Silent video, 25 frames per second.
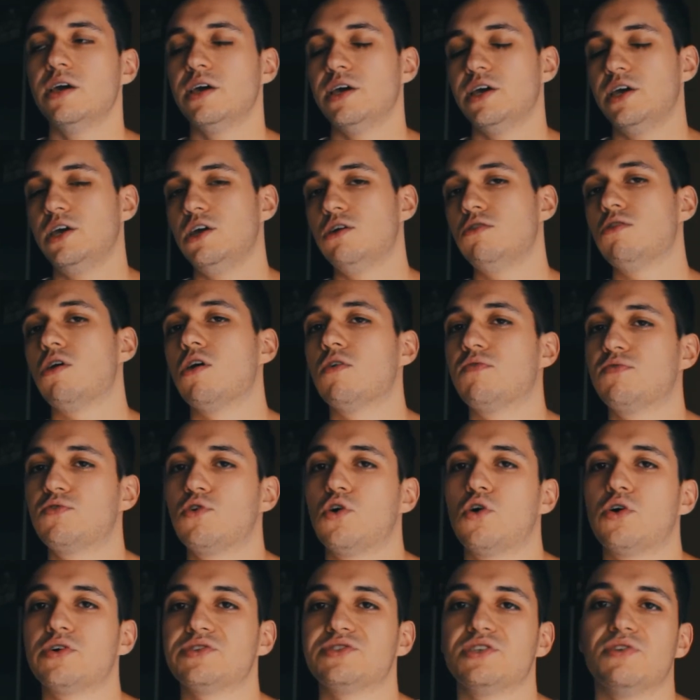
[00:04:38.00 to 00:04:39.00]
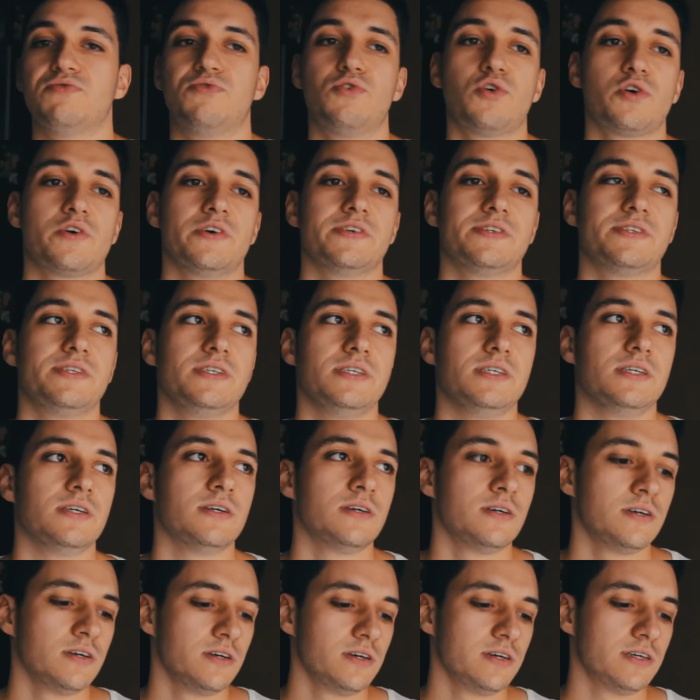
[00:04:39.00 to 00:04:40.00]
Here, of course, the frequency
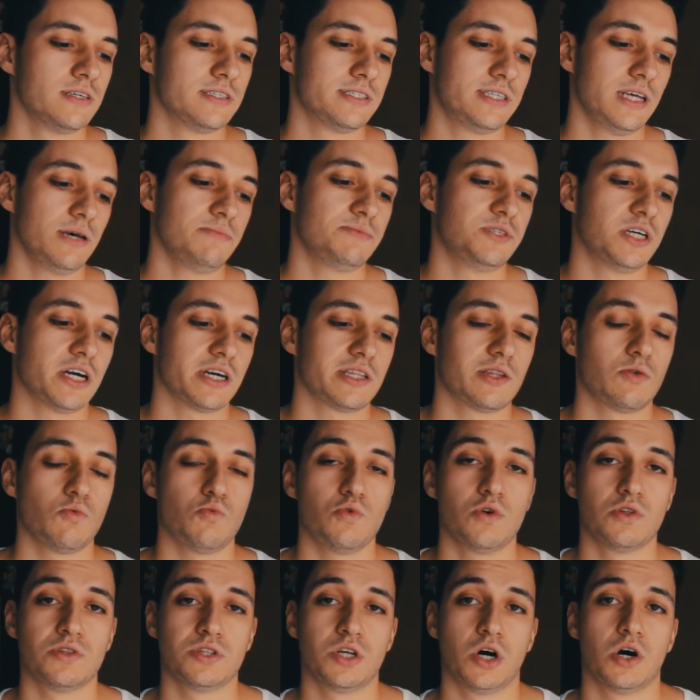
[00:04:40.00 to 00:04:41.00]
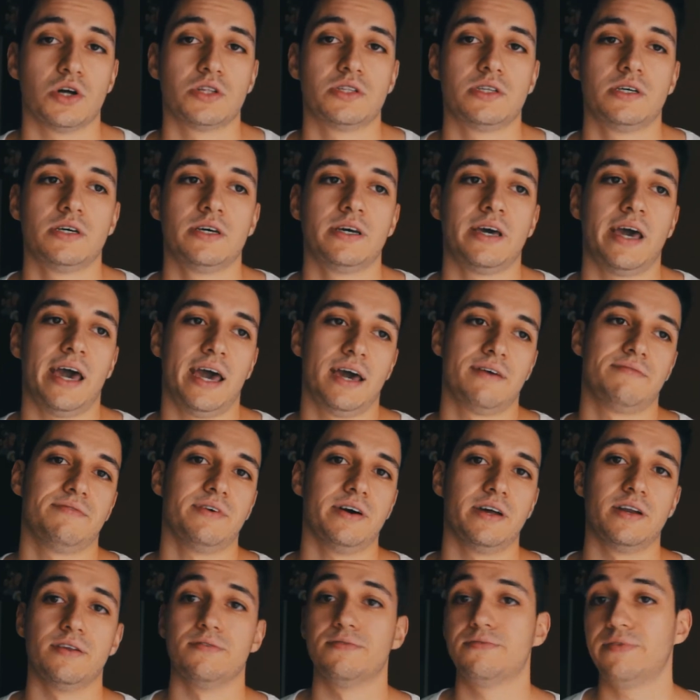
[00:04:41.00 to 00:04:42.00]
subject will not have
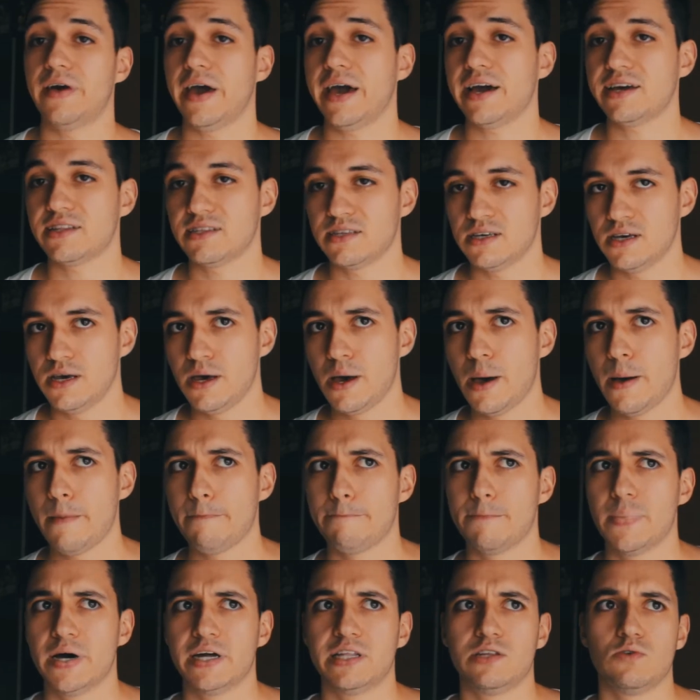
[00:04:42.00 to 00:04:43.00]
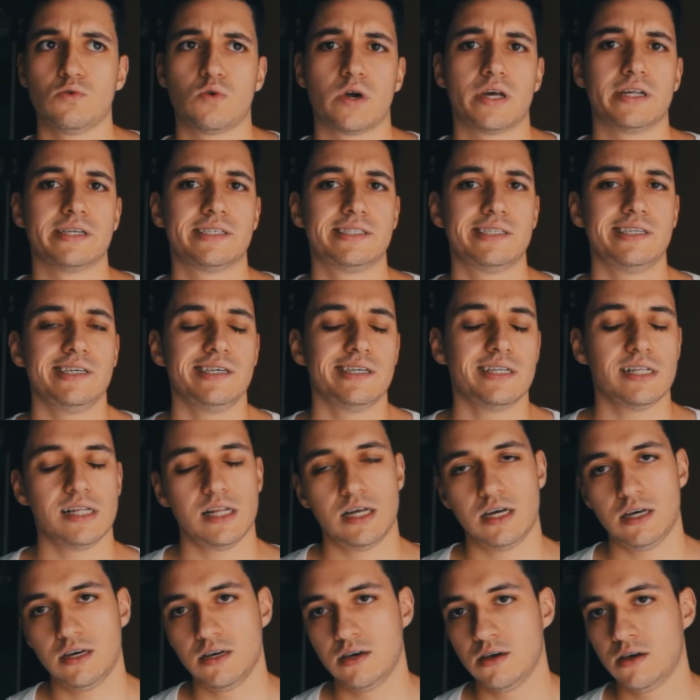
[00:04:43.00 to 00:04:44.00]
an effect, but you can
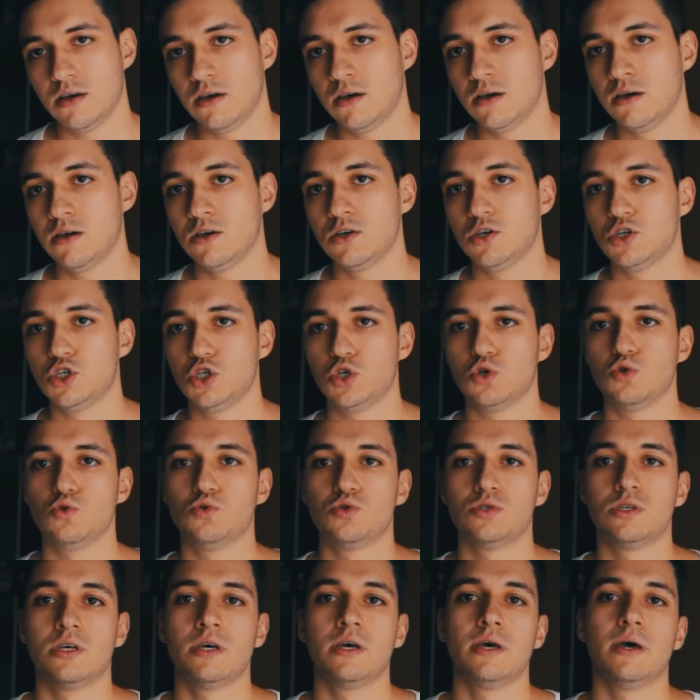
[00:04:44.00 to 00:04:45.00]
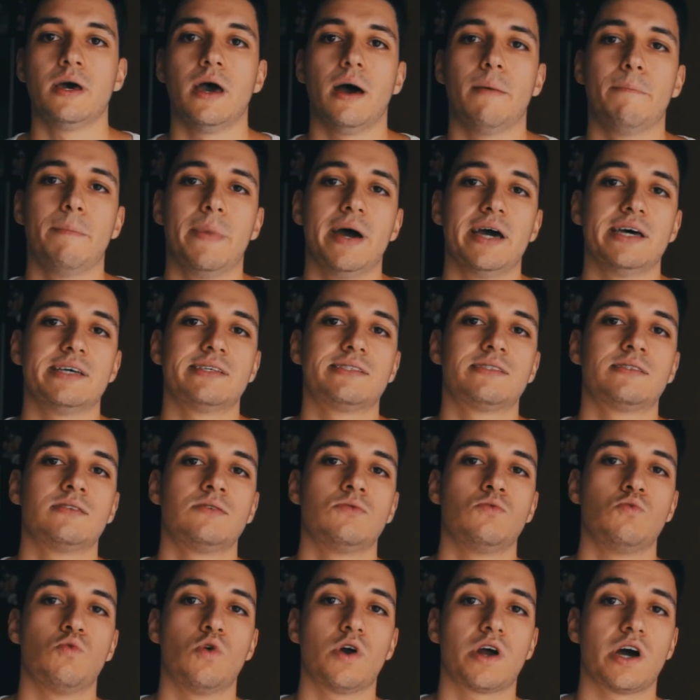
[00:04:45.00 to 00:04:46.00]
still choose a best
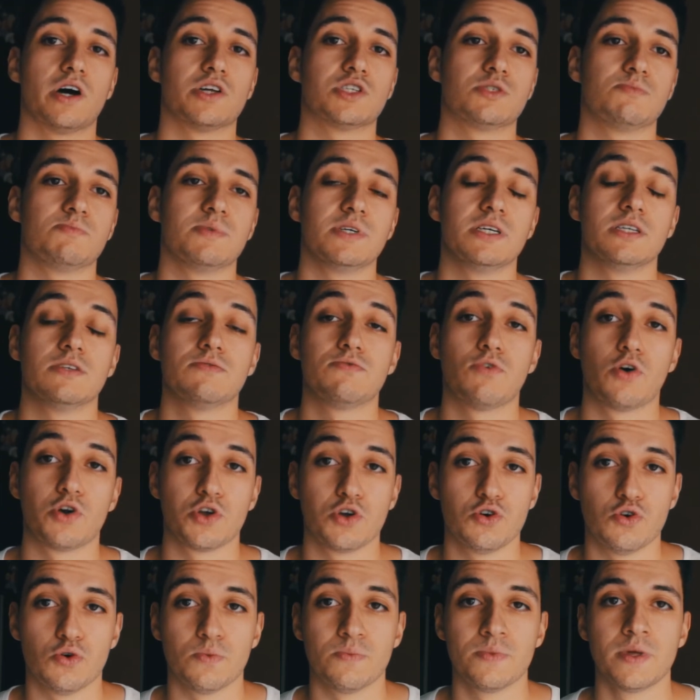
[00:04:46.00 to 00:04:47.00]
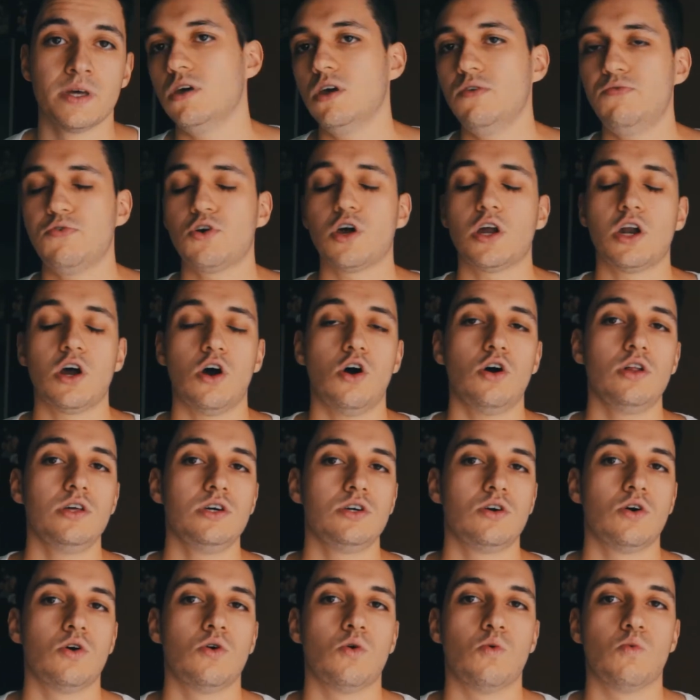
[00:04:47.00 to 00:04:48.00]
workout split for you. If you can
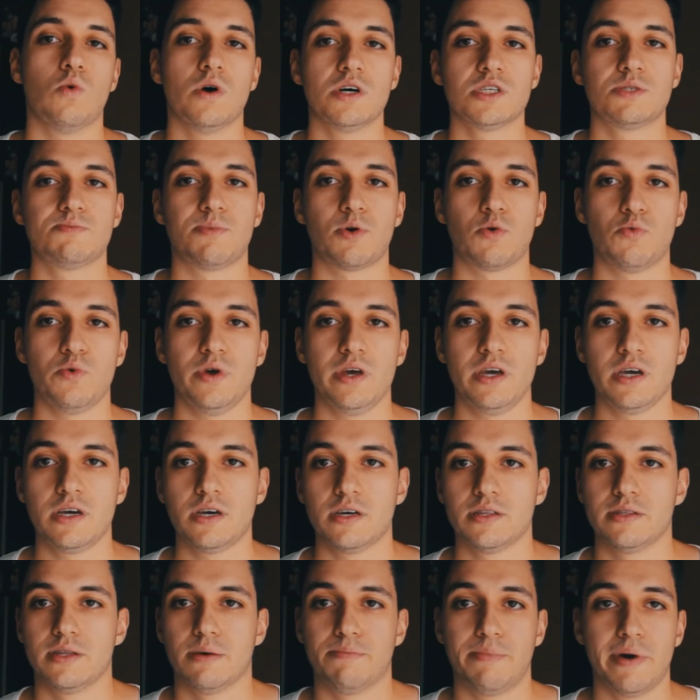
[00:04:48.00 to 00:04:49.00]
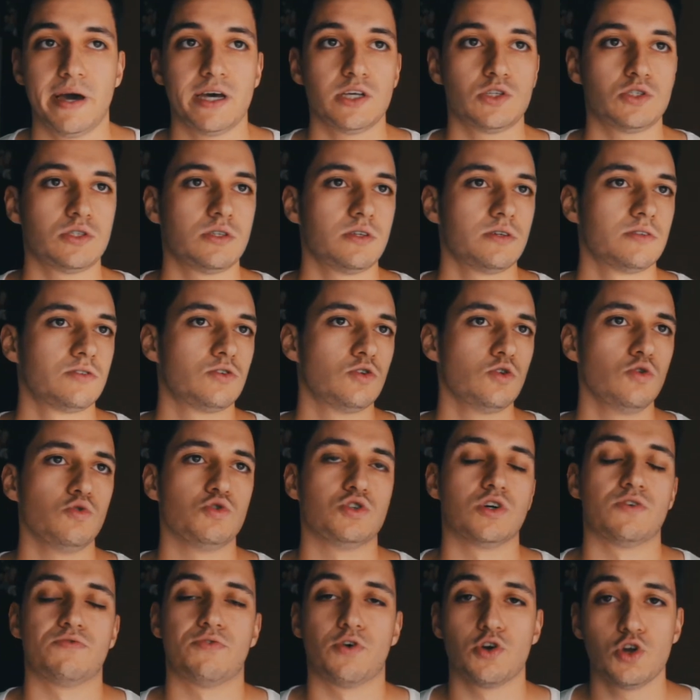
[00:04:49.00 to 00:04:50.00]
only go once per week, the best
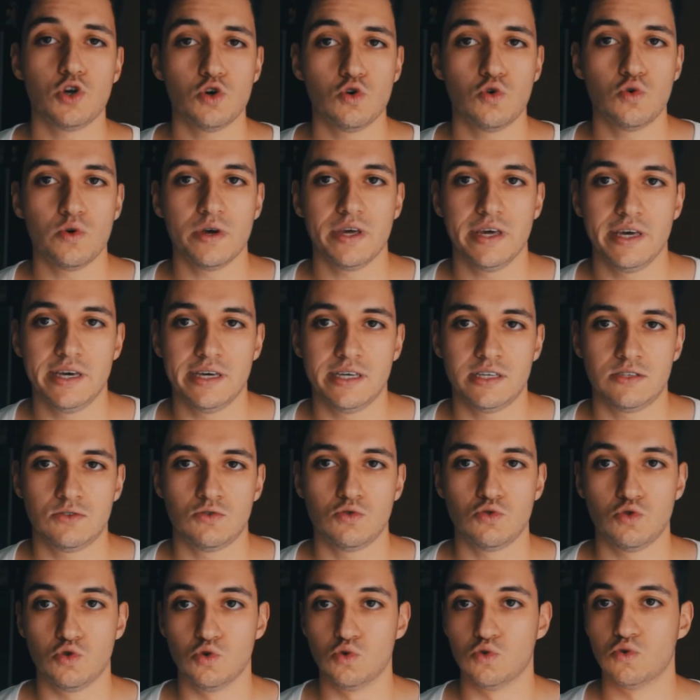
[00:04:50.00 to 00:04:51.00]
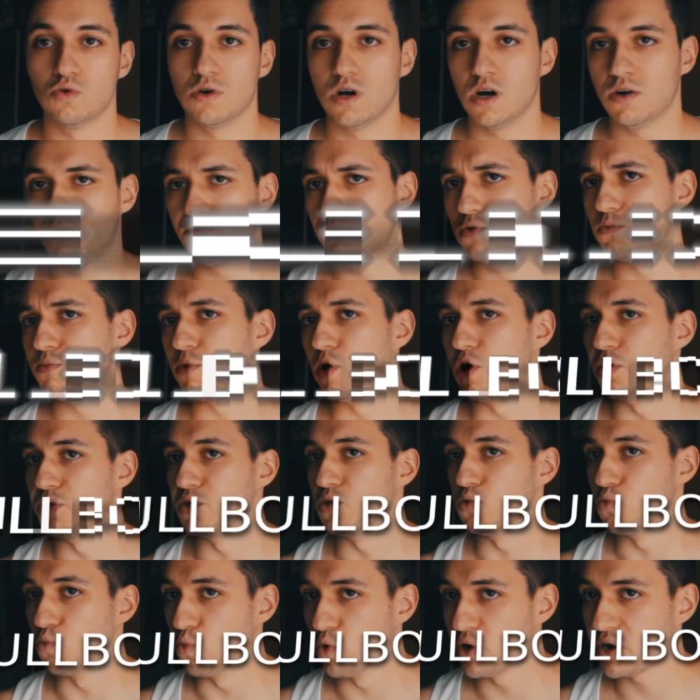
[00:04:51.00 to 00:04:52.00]
solution for you is to do a full
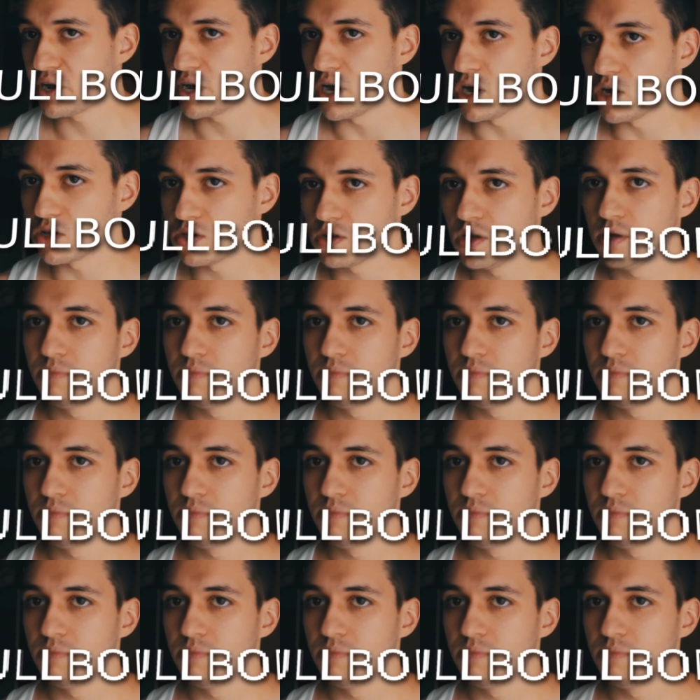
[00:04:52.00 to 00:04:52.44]
body workout